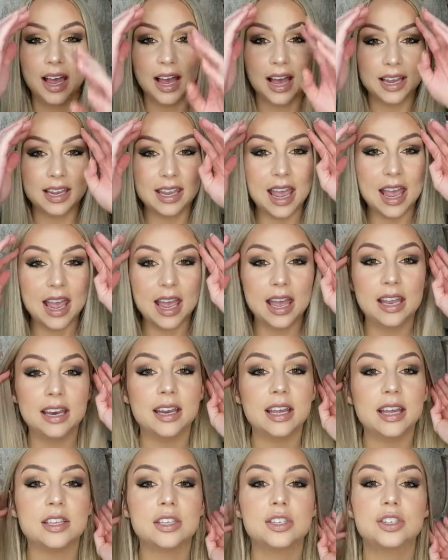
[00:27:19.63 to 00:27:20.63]
again,
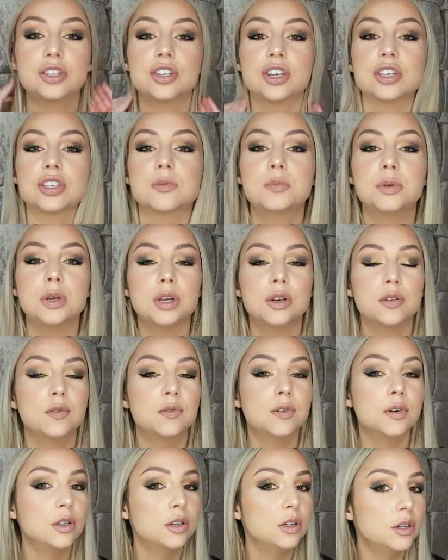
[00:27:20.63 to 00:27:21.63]
it's just
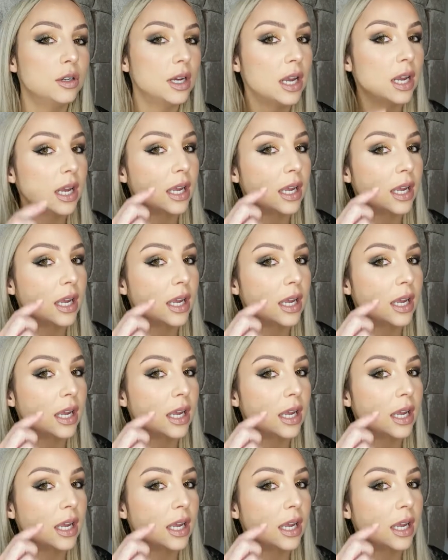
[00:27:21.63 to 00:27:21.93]
beautiful.